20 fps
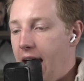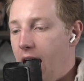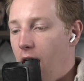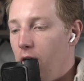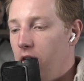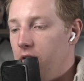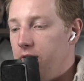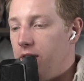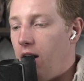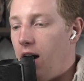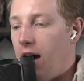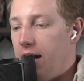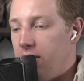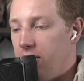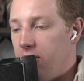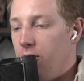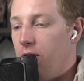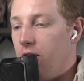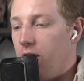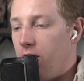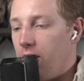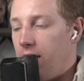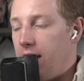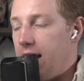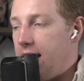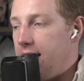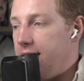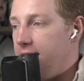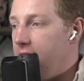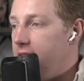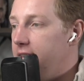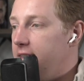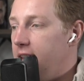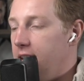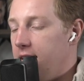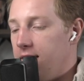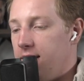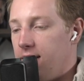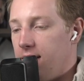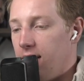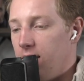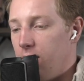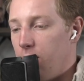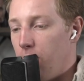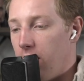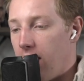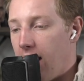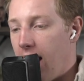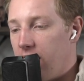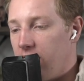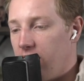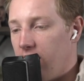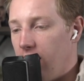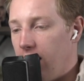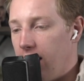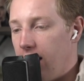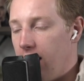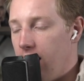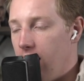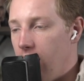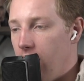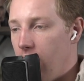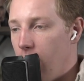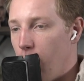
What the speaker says: However, I do agree in this instance where it actually,